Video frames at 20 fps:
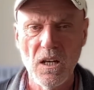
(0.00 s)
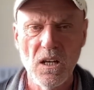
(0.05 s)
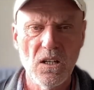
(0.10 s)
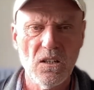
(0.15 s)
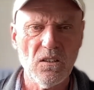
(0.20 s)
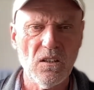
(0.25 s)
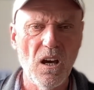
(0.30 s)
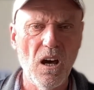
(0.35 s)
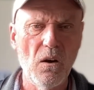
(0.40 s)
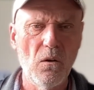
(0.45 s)

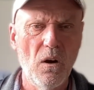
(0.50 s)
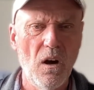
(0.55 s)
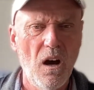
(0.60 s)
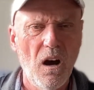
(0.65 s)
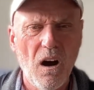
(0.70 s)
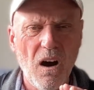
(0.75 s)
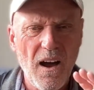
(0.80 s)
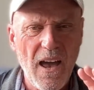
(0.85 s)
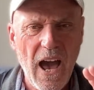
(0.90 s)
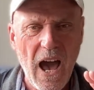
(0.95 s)
So
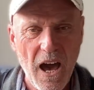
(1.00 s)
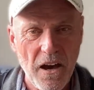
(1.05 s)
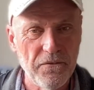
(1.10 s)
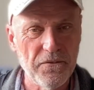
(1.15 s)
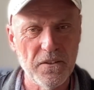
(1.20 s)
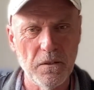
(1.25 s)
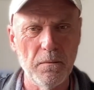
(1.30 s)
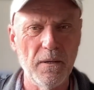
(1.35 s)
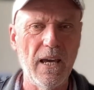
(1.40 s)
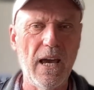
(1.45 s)
I have
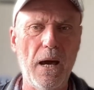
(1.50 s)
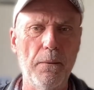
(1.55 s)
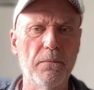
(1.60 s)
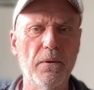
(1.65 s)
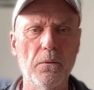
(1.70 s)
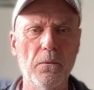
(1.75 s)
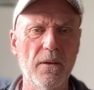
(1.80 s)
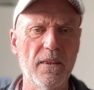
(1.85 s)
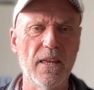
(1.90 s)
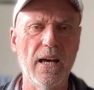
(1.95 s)
to be
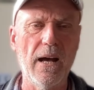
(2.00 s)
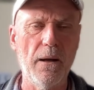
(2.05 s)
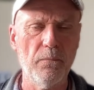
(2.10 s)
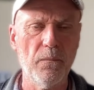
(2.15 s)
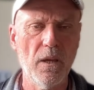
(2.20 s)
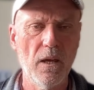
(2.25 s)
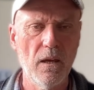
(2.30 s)
happy with that.